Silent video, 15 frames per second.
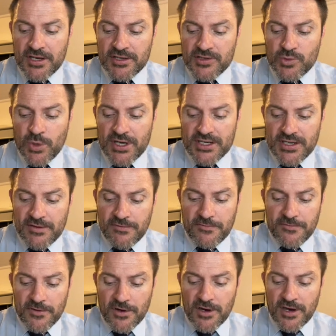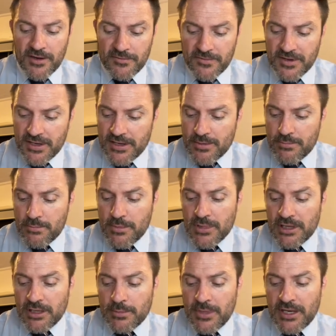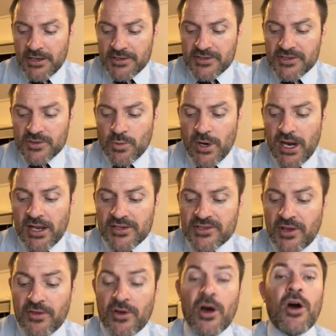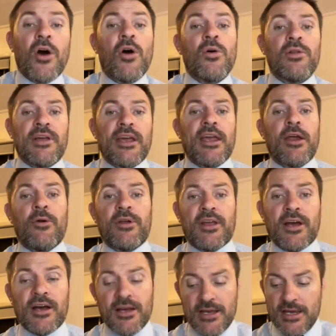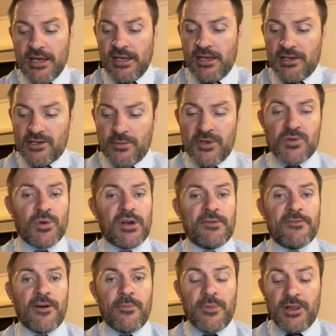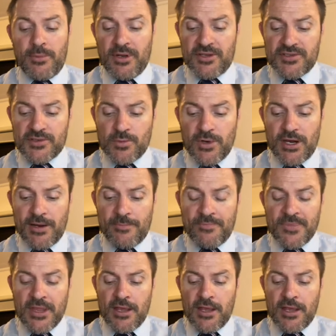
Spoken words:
25 millimeters squared. So the whole area is going to be 25 millimeters squared.